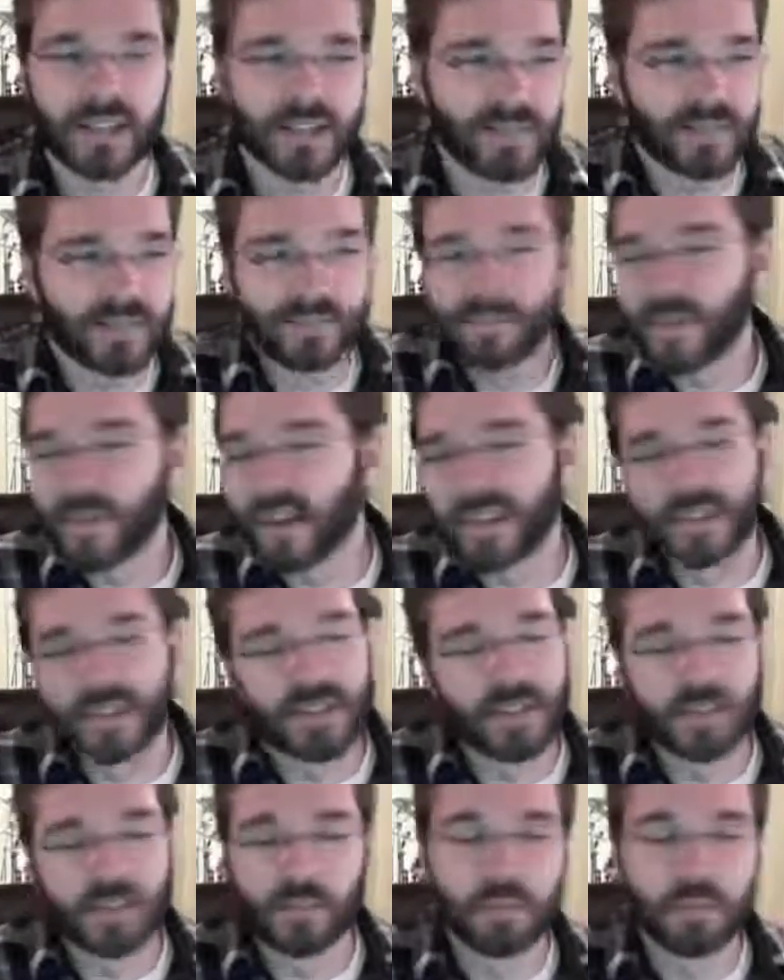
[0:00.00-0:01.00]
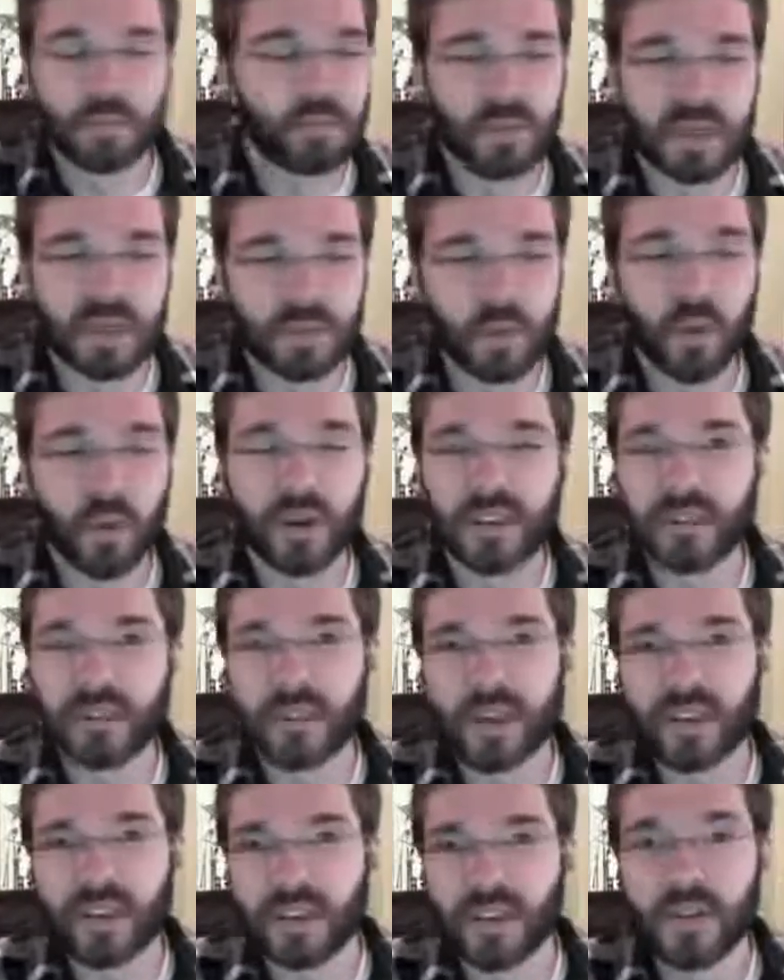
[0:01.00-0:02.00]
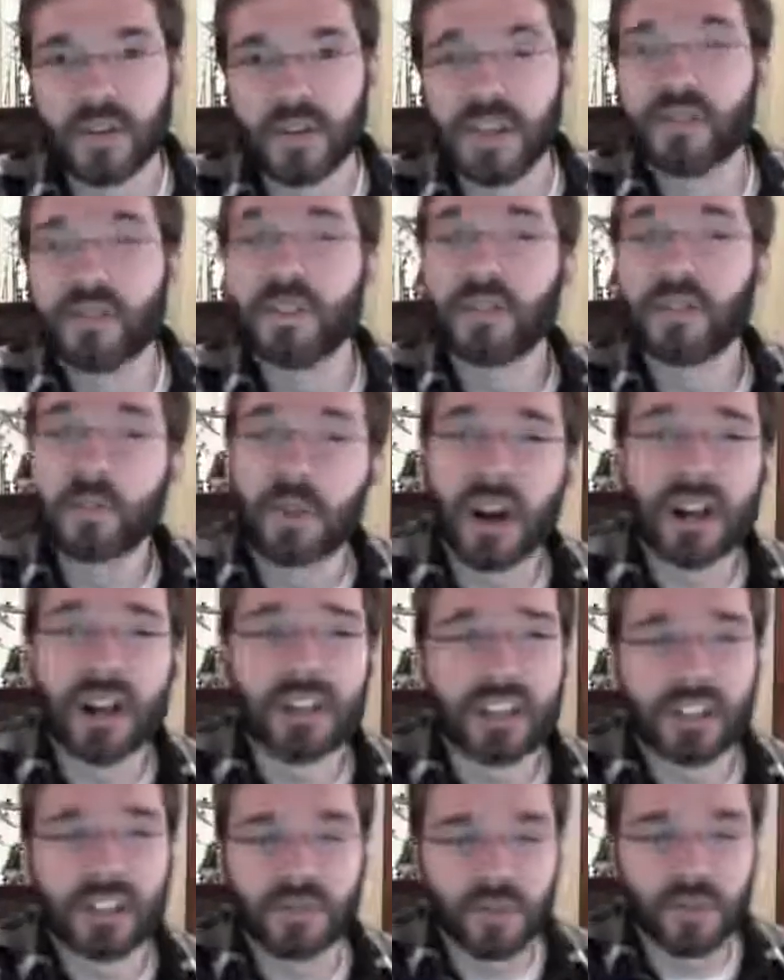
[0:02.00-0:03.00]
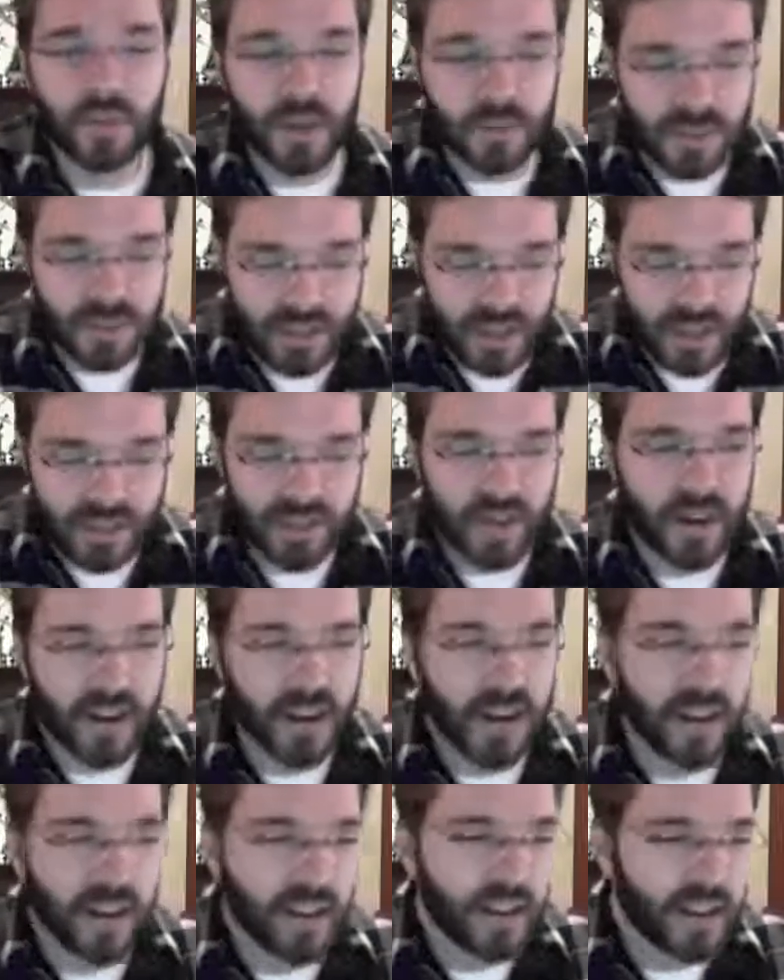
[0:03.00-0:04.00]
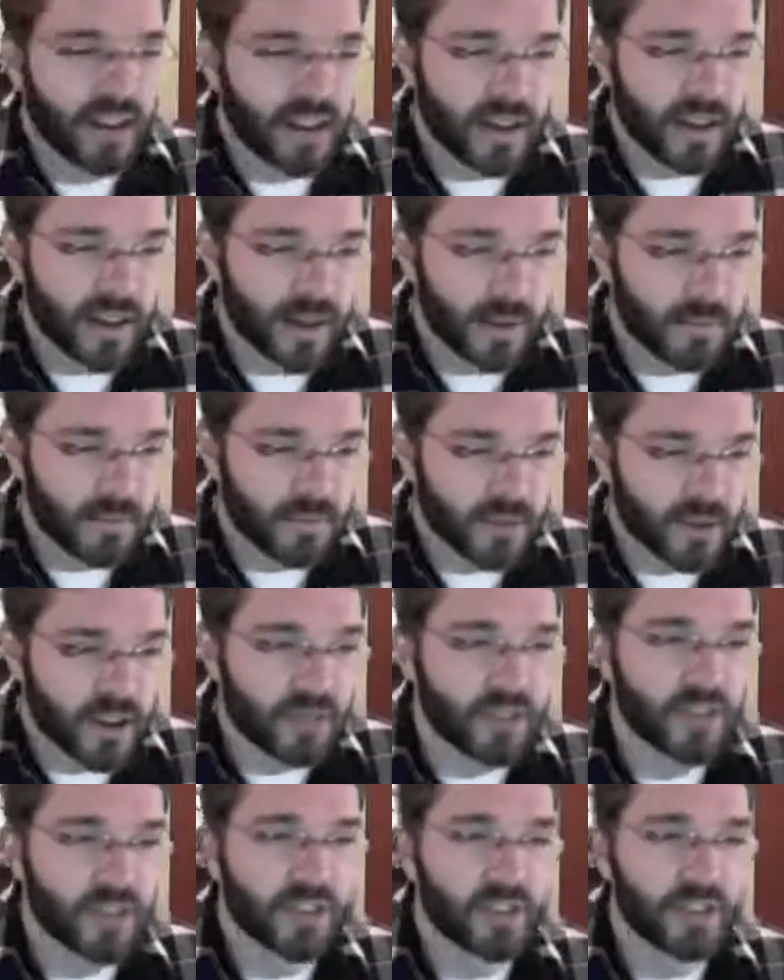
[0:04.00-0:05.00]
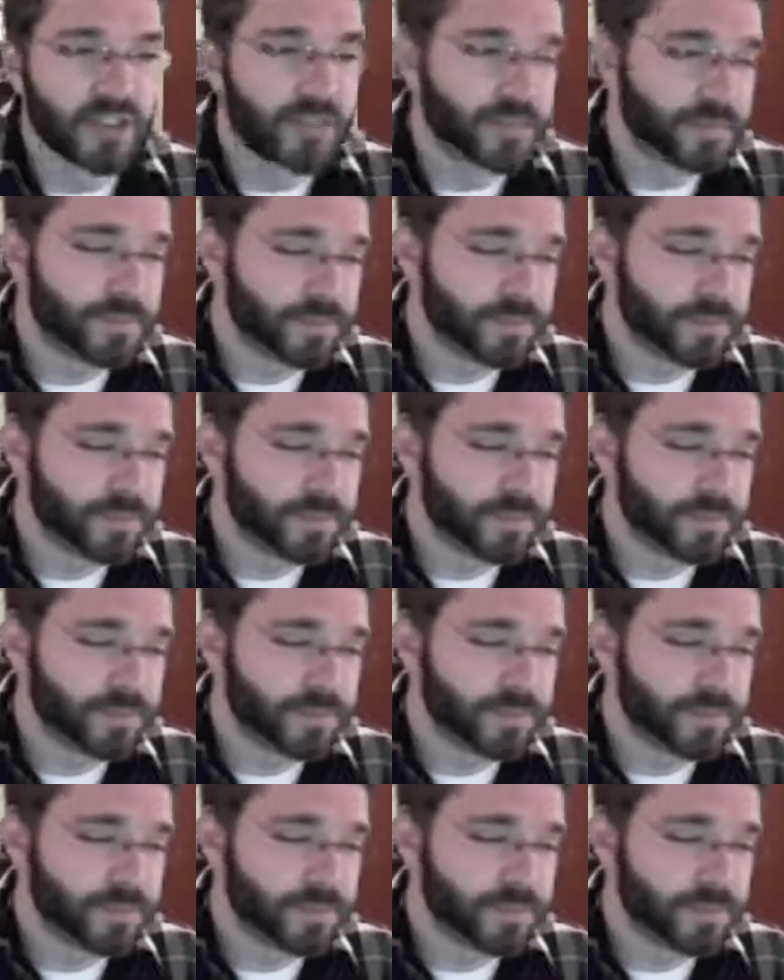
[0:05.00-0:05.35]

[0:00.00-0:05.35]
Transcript: That's I just is boring to me. You know, even if the projects for the websites are um, very versatile.